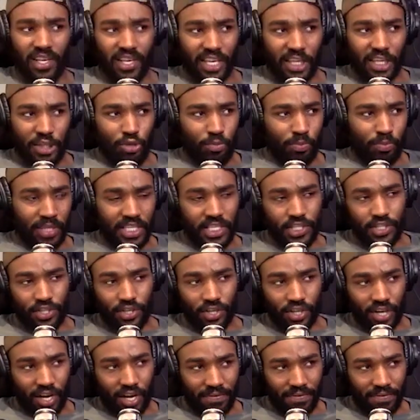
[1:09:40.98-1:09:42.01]
Can you please
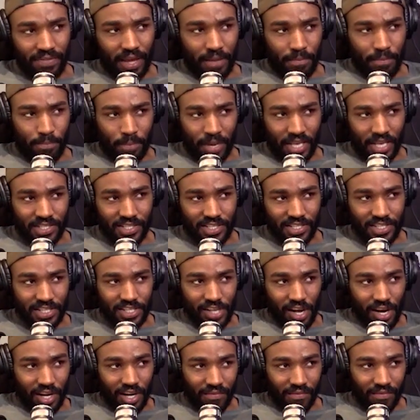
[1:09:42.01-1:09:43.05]
turn off that best
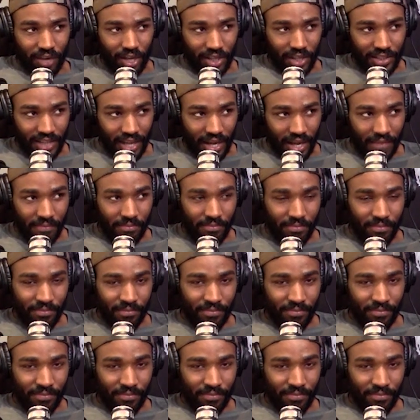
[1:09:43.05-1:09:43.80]
song of all time?